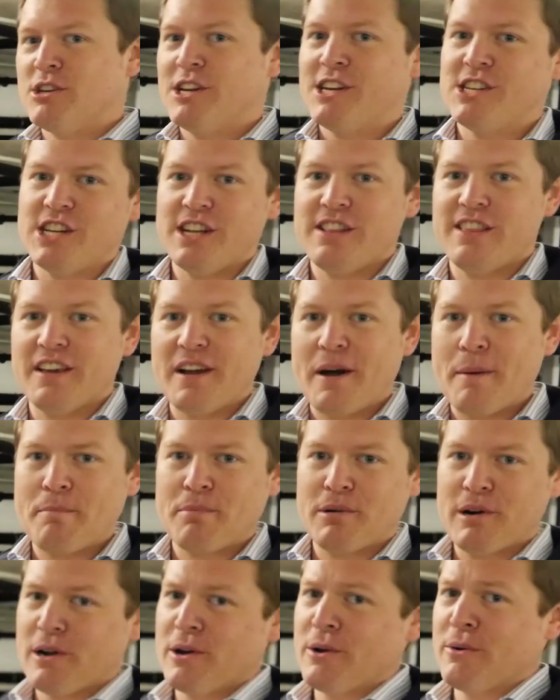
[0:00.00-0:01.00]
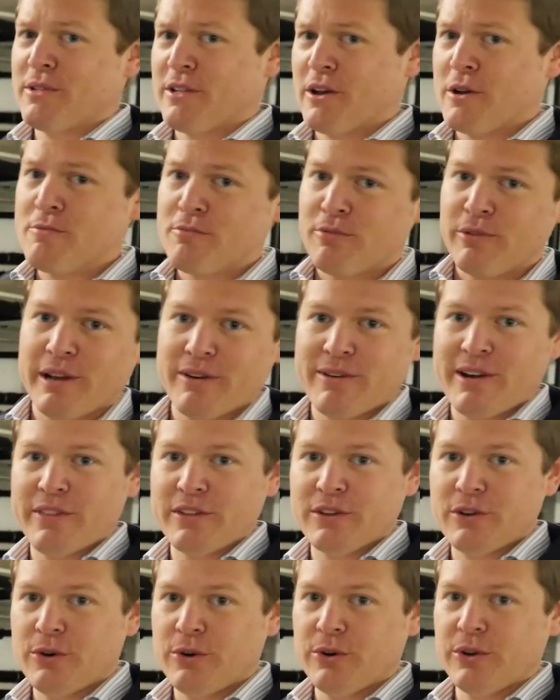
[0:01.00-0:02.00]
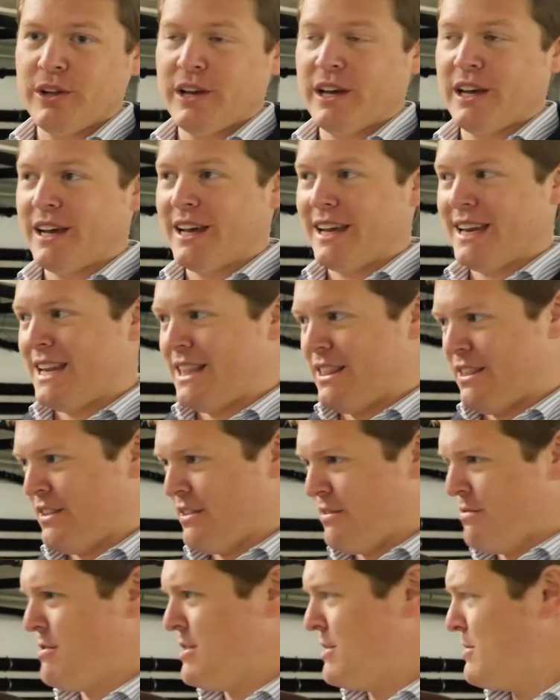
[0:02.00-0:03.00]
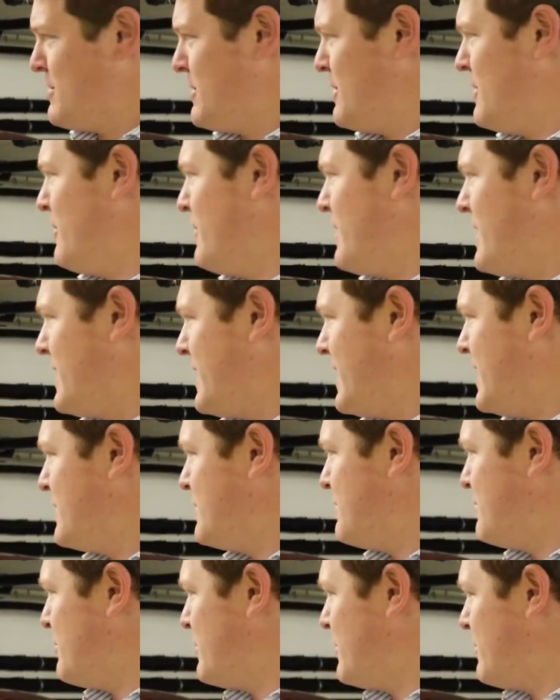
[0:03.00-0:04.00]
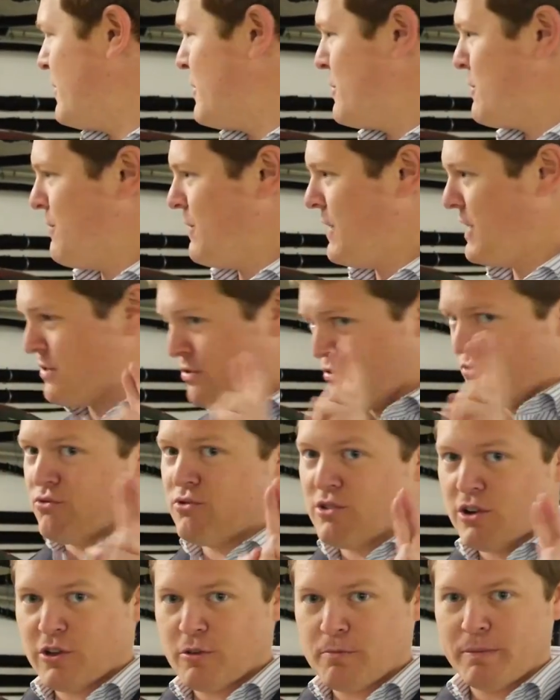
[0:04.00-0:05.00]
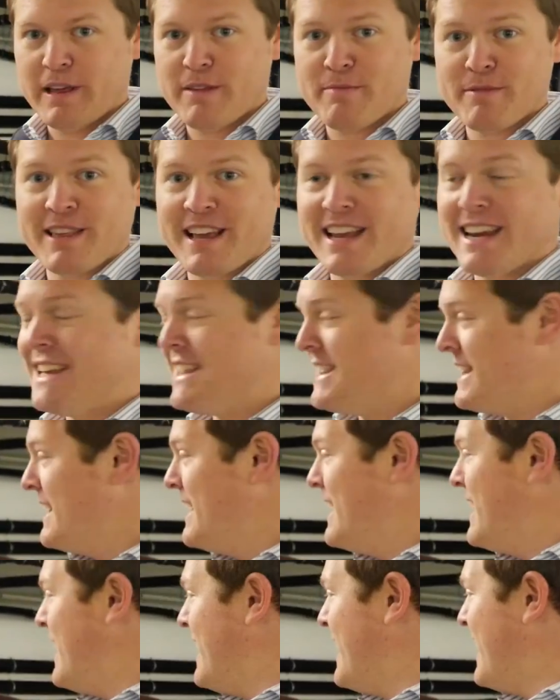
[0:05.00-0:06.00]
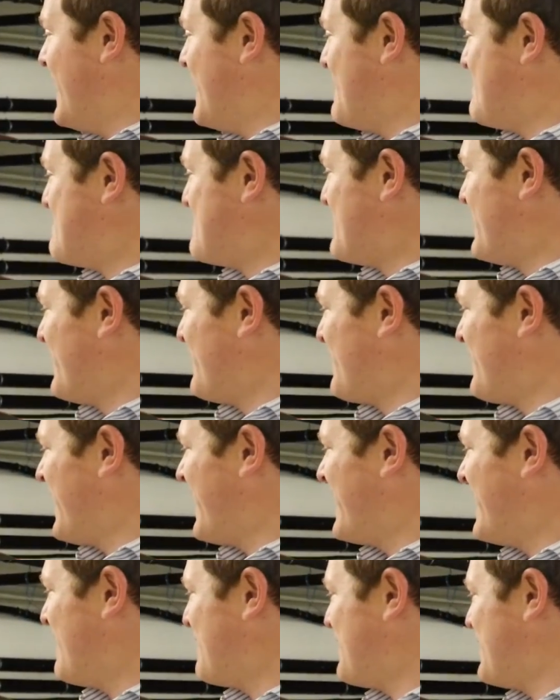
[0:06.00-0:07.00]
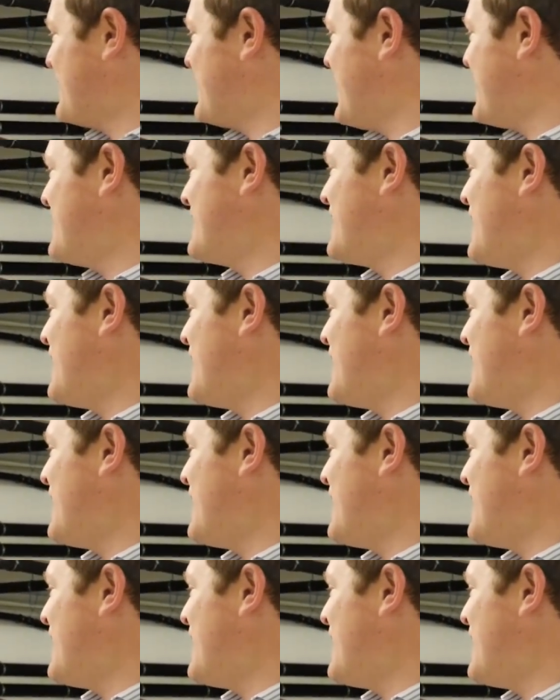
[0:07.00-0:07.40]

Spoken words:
Gt R Pro is hopefully around the corner. I need to still secure an allocation for one of those. Fingers crossed, please, Mercedes. But obviously, I'd love to change it